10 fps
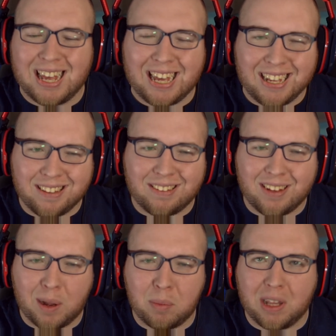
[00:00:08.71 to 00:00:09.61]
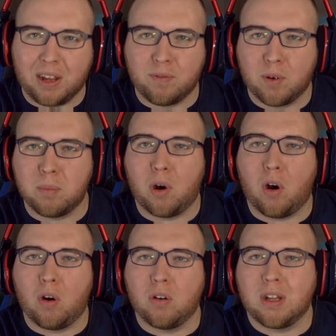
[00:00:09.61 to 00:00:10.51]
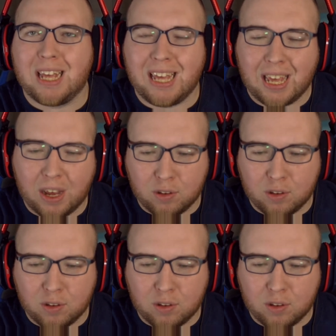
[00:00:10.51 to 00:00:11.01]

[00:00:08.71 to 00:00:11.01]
NCAA football, EA